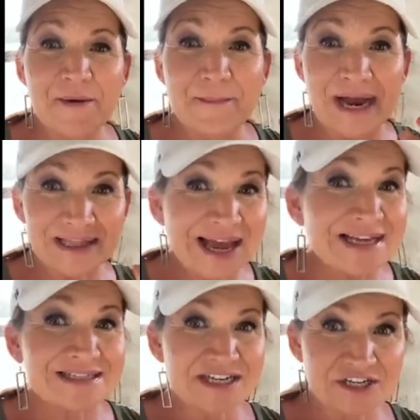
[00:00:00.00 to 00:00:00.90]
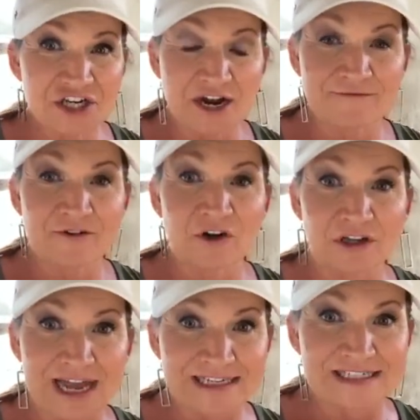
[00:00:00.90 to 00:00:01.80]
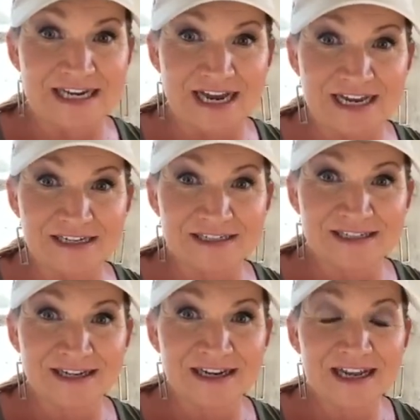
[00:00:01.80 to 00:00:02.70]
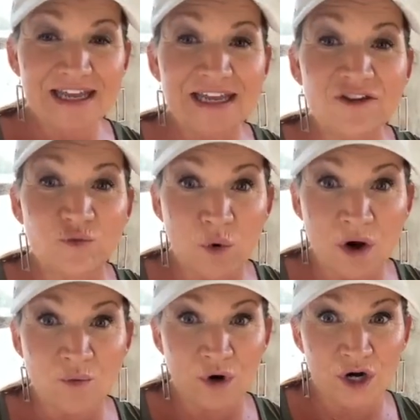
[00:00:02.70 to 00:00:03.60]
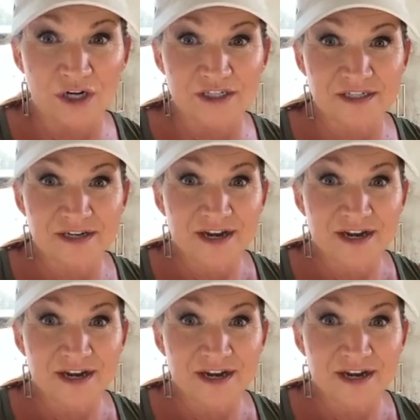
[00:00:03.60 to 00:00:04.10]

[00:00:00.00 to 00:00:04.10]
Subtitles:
My last-ditch effort last night is what worked.